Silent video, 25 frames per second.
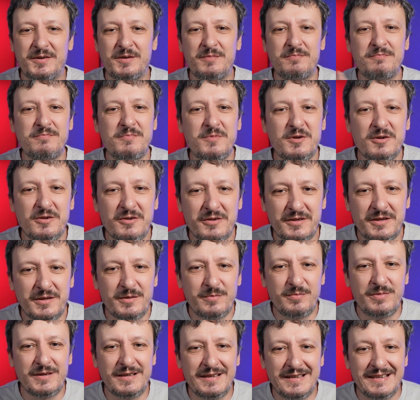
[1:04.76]
from
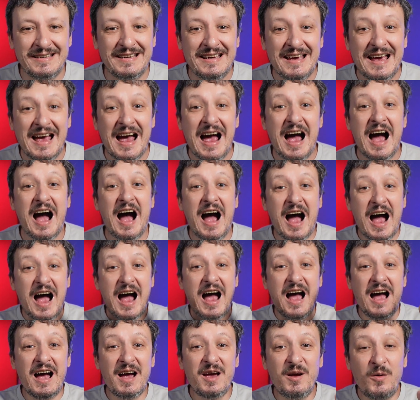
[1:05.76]
MongoDB?
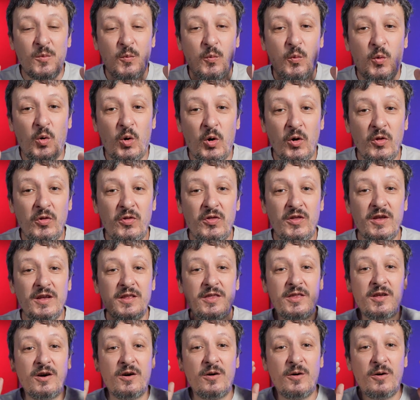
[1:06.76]
I want
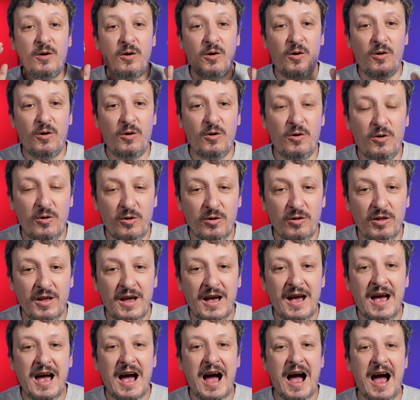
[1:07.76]
it all.
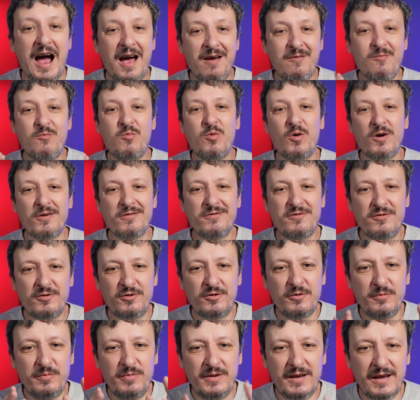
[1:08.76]
I
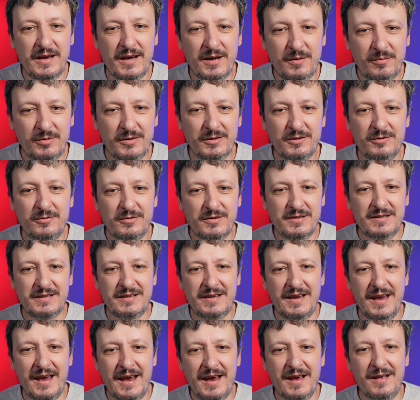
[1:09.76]
want to be able to
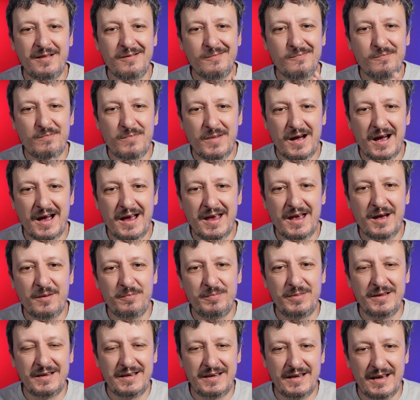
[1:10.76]
scale my
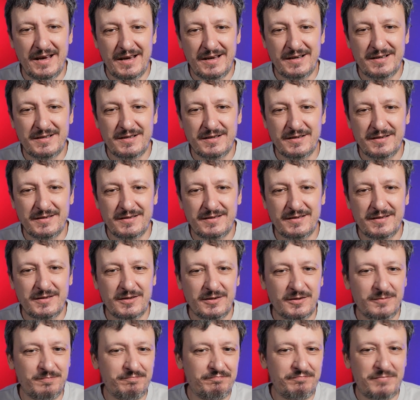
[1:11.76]
applications
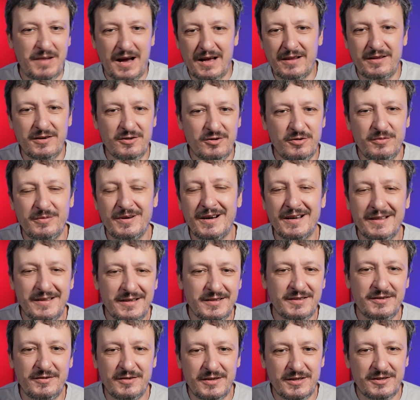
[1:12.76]
or other
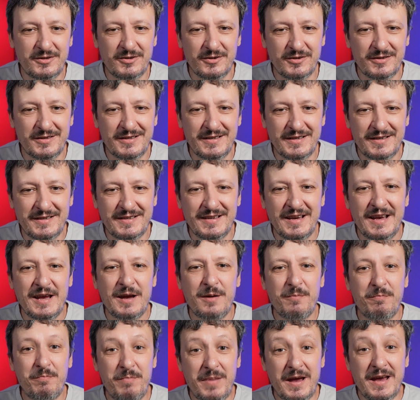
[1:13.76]
Kubernetes resources
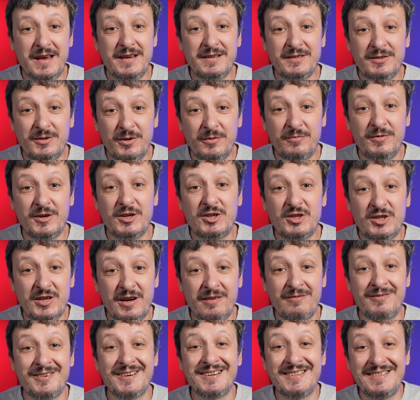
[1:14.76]
based on
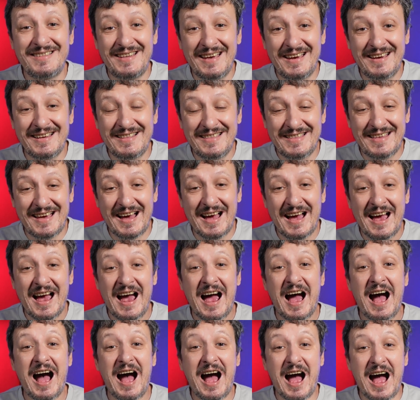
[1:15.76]
whichever data
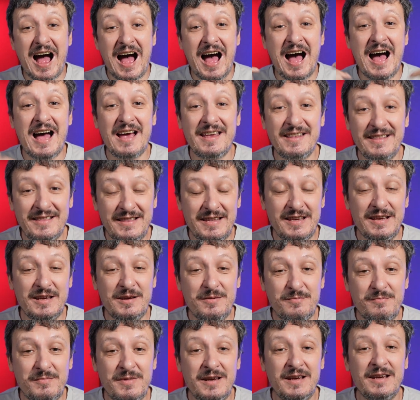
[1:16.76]
I
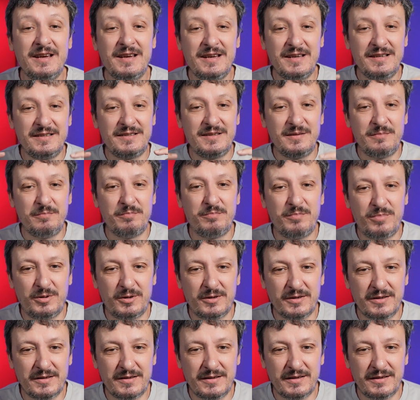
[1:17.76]
deem is
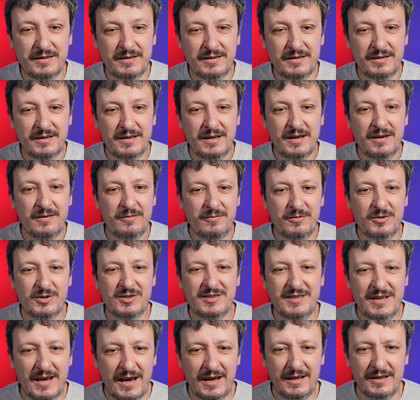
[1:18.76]
important for
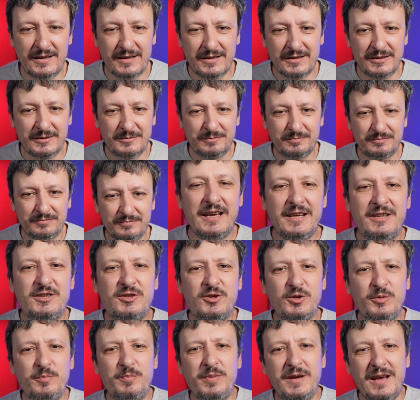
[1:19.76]
scaling. It
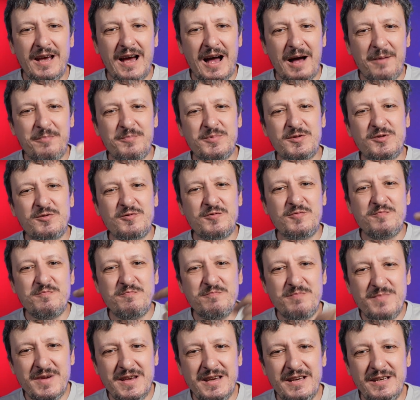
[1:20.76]
should be up to
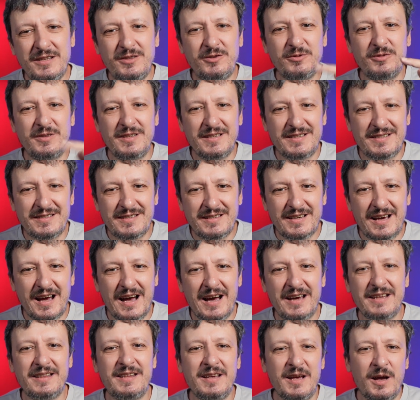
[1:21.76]
me to
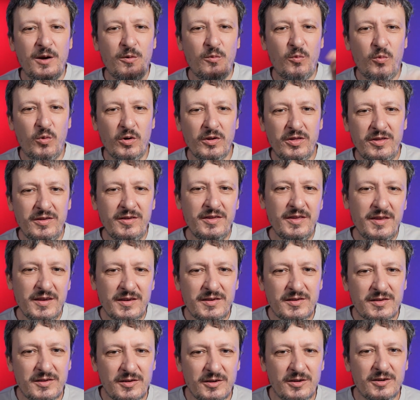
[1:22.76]
decide what the
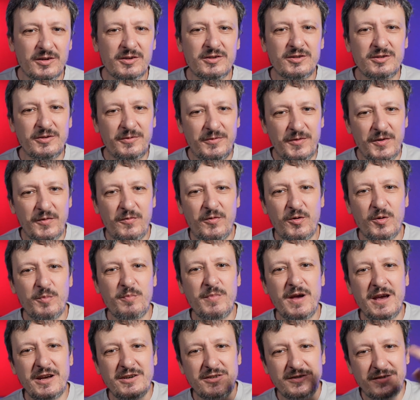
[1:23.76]
source of
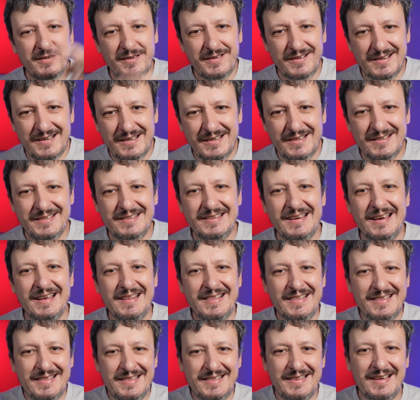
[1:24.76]
information is
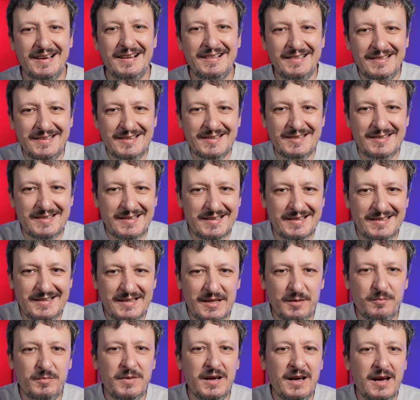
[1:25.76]
and tell the
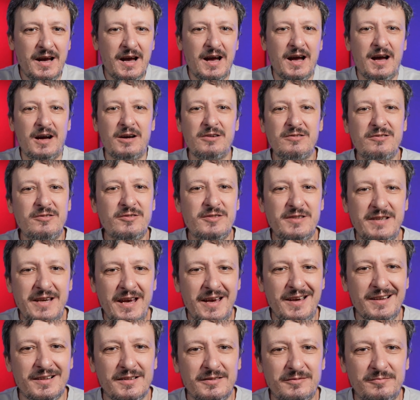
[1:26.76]
system how to
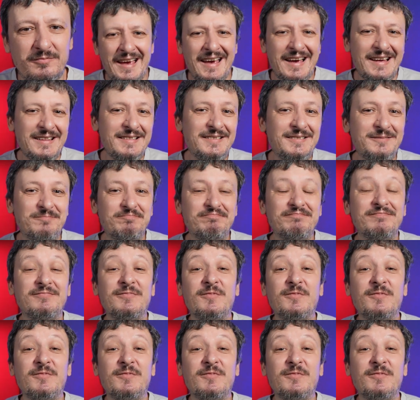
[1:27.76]
scale. And